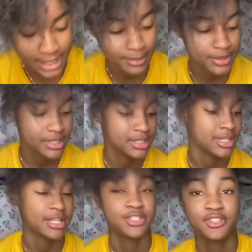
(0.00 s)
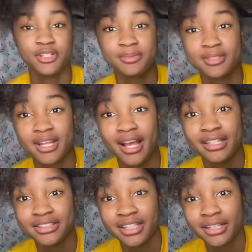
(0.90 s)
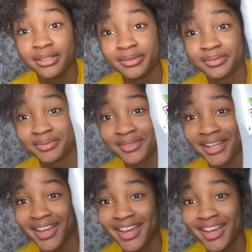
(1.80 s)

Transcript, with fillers: using is Xtreme Styling Gel. Yeah.